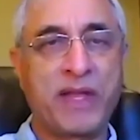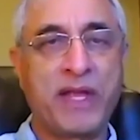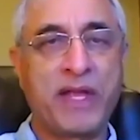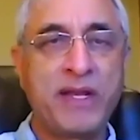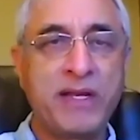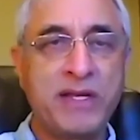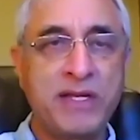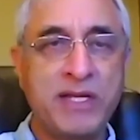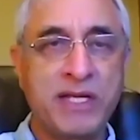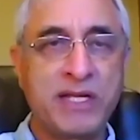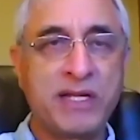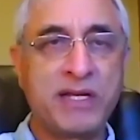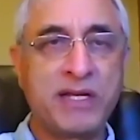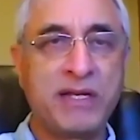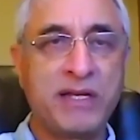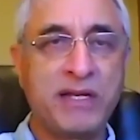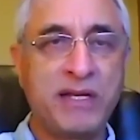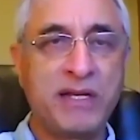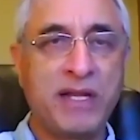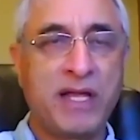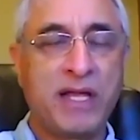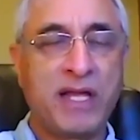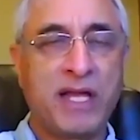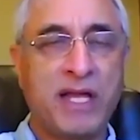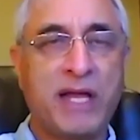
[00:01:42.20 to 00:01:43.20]

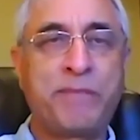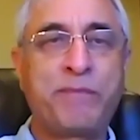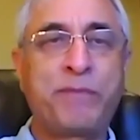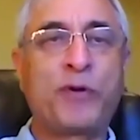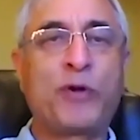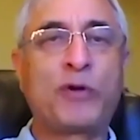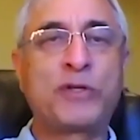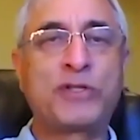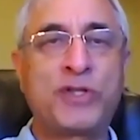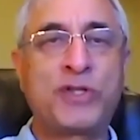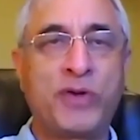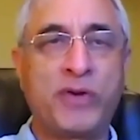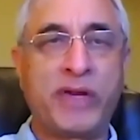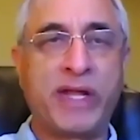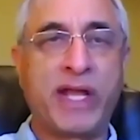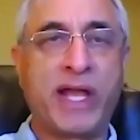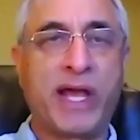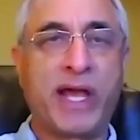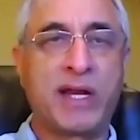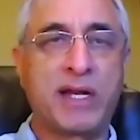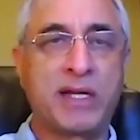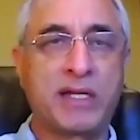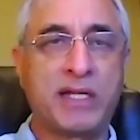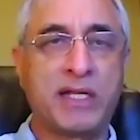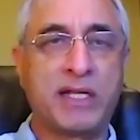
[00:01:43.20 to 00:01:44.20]
Indian approach to
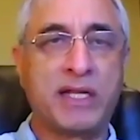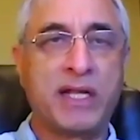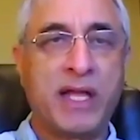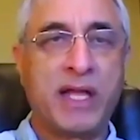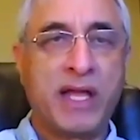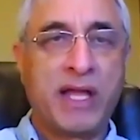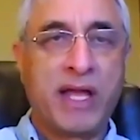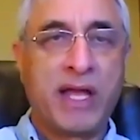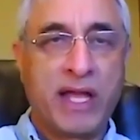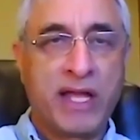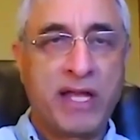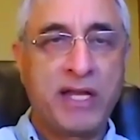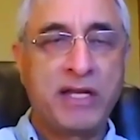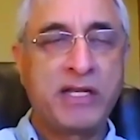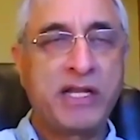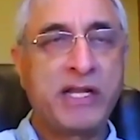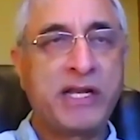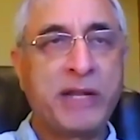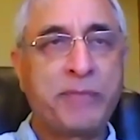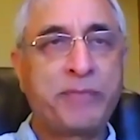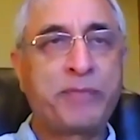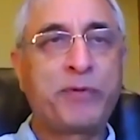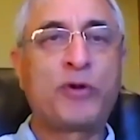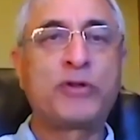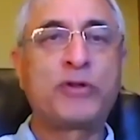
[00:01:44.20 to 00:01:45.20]
reality.
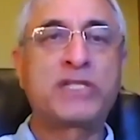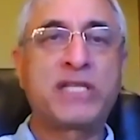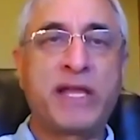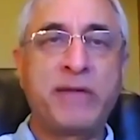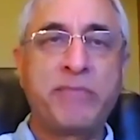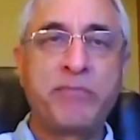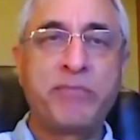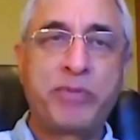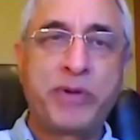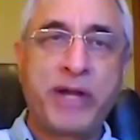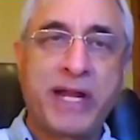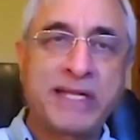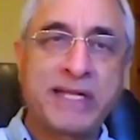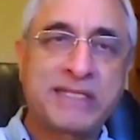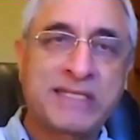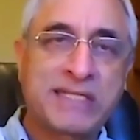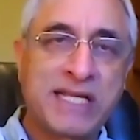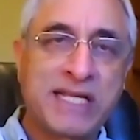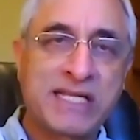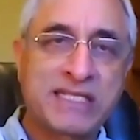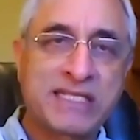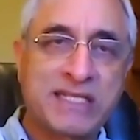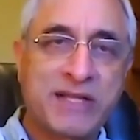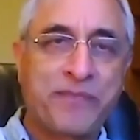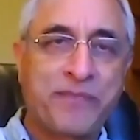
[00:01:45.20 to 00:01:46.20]
Indian approach
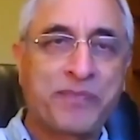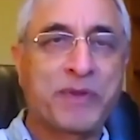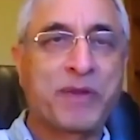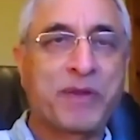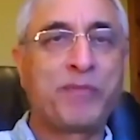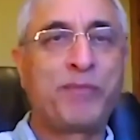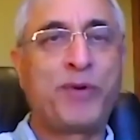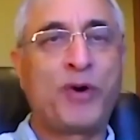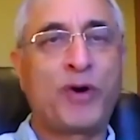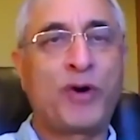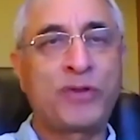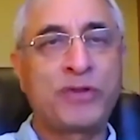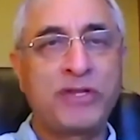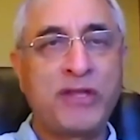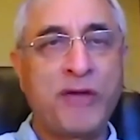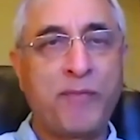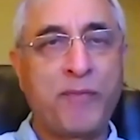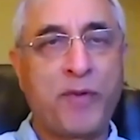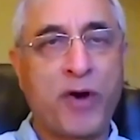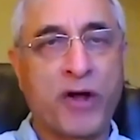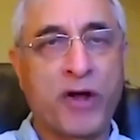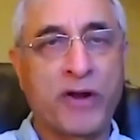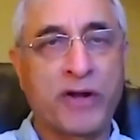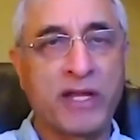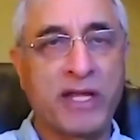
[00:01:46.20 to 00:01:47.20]
embraces both the
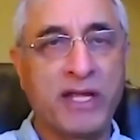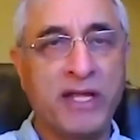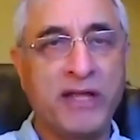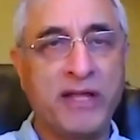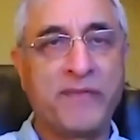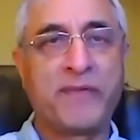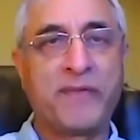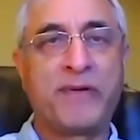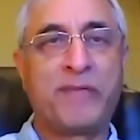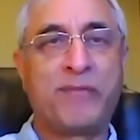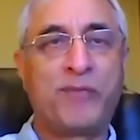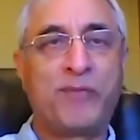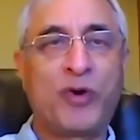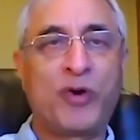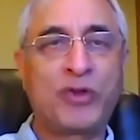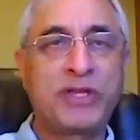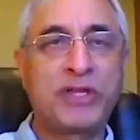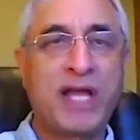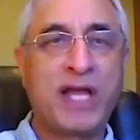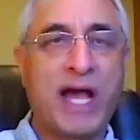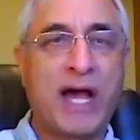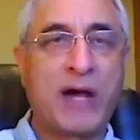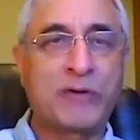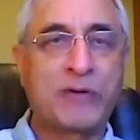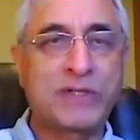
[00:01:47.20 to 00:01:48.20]
body, both
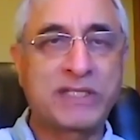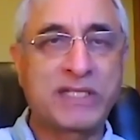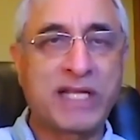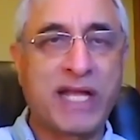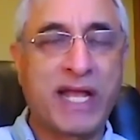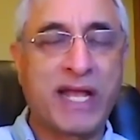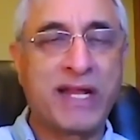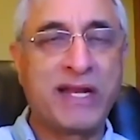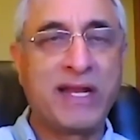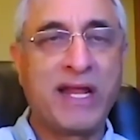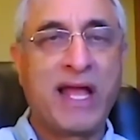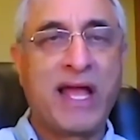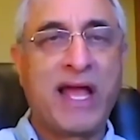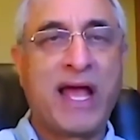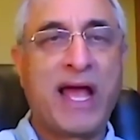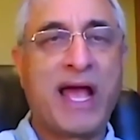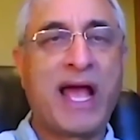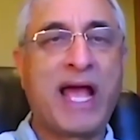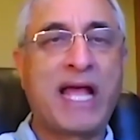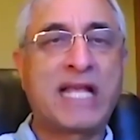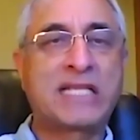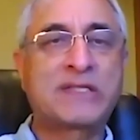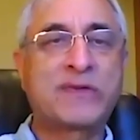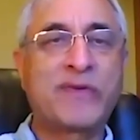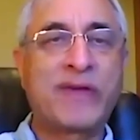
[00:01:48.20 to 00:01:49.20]
the outside,
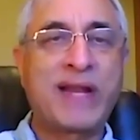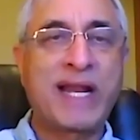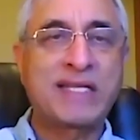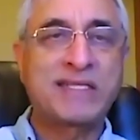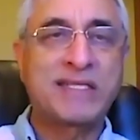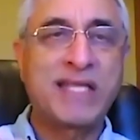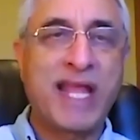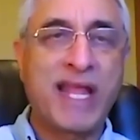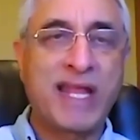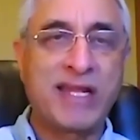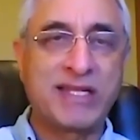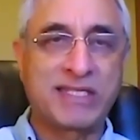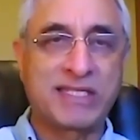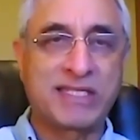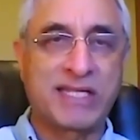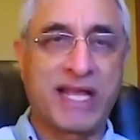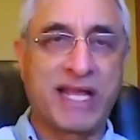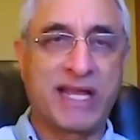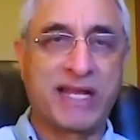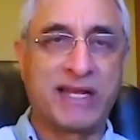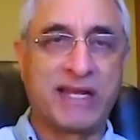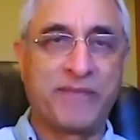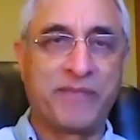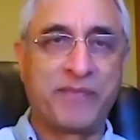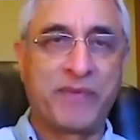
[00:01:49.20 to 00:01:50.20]
as well as the
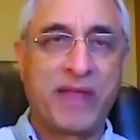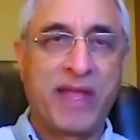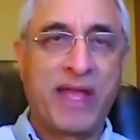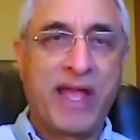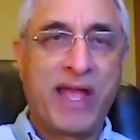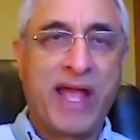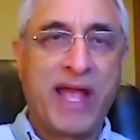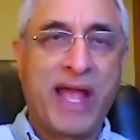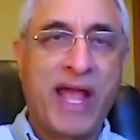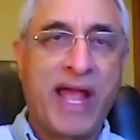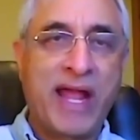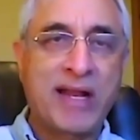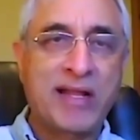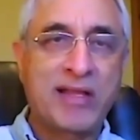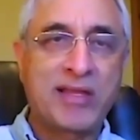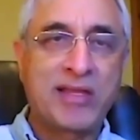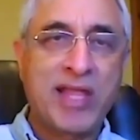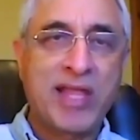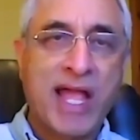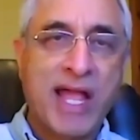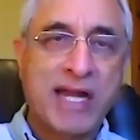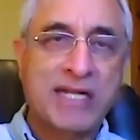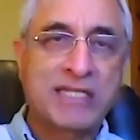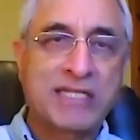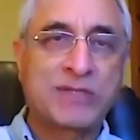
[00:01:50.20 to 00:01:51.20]
inside. And
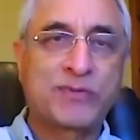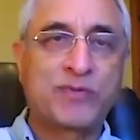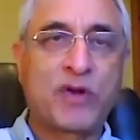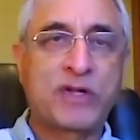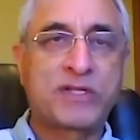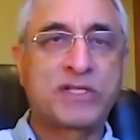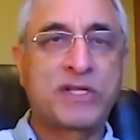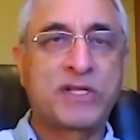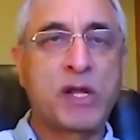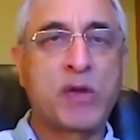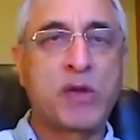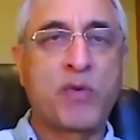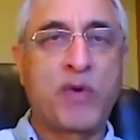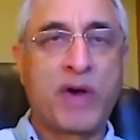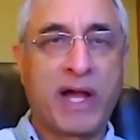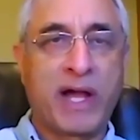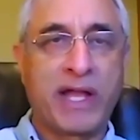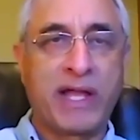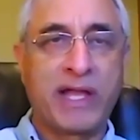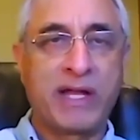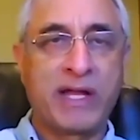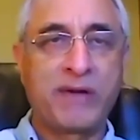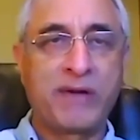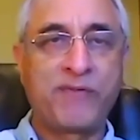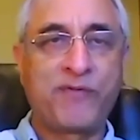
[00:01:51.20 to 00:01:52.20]
that's what's
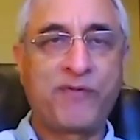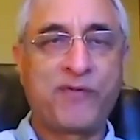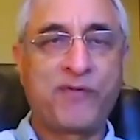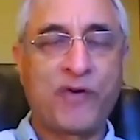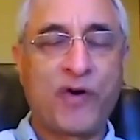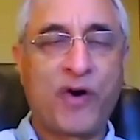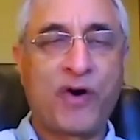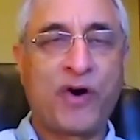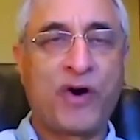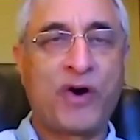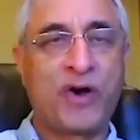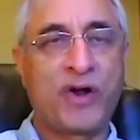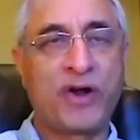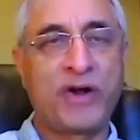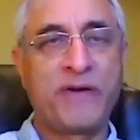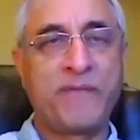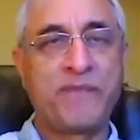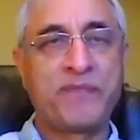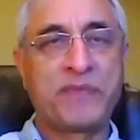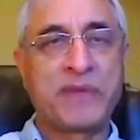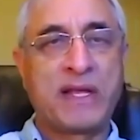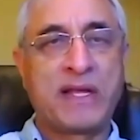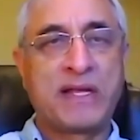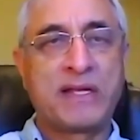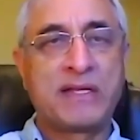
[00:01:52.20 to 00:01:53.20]
required
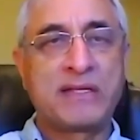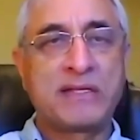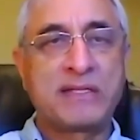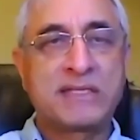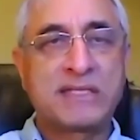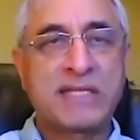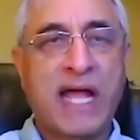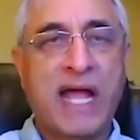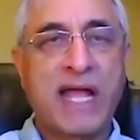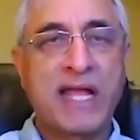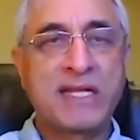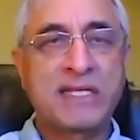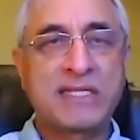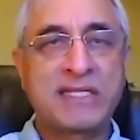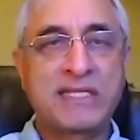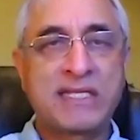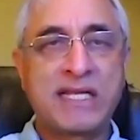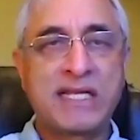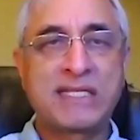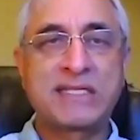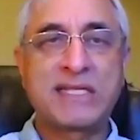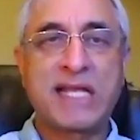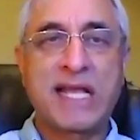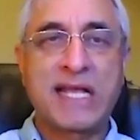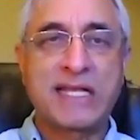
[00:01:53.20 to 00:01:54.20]
for
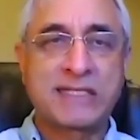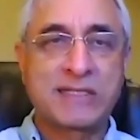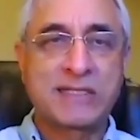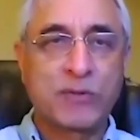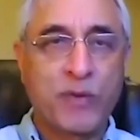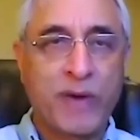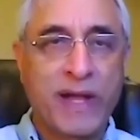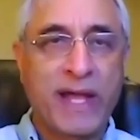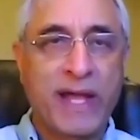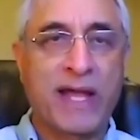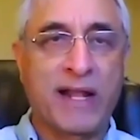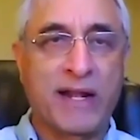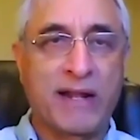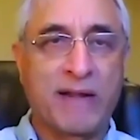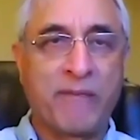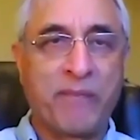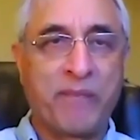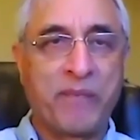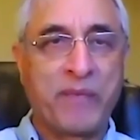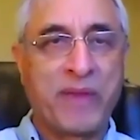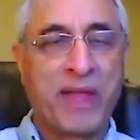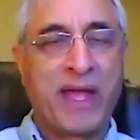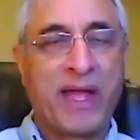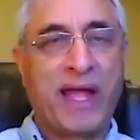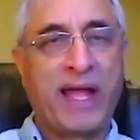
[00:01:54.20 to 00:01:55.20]
sciences as
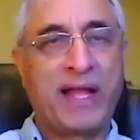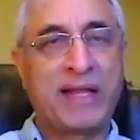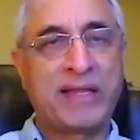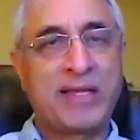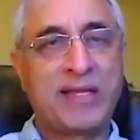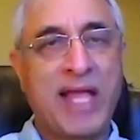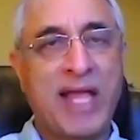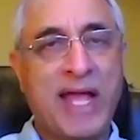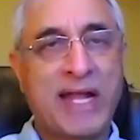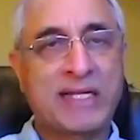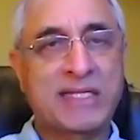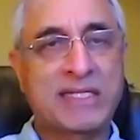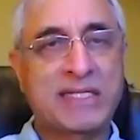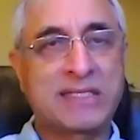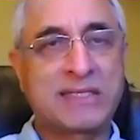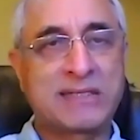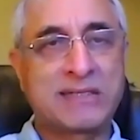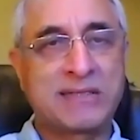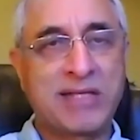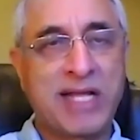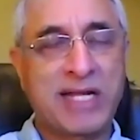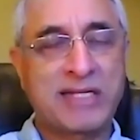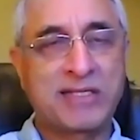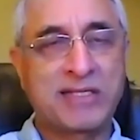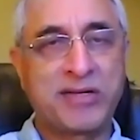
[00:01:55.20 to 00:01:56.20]
well. And
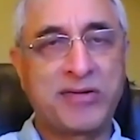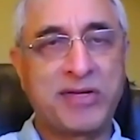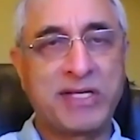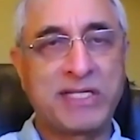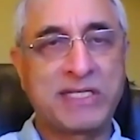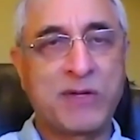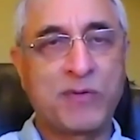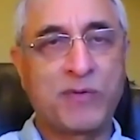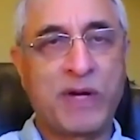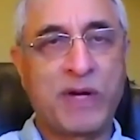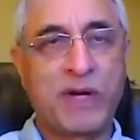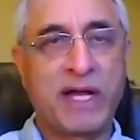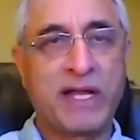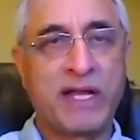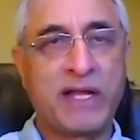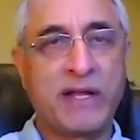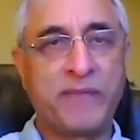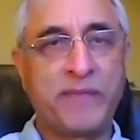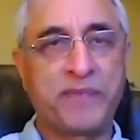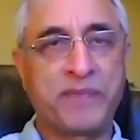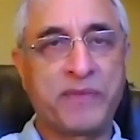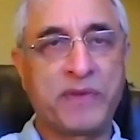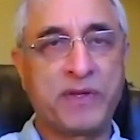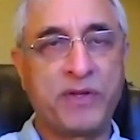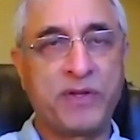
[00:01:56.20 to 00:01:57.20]
that's the reason
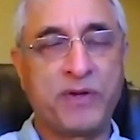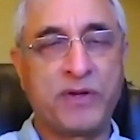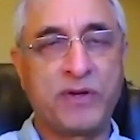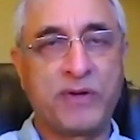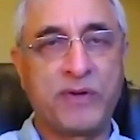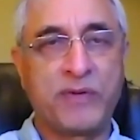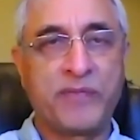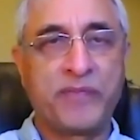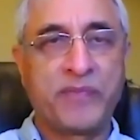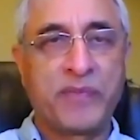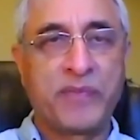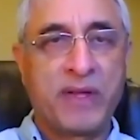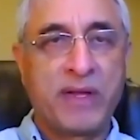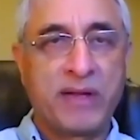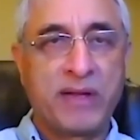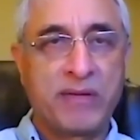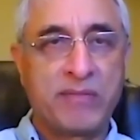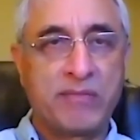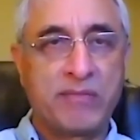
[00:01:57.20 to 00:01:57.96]
why, you know,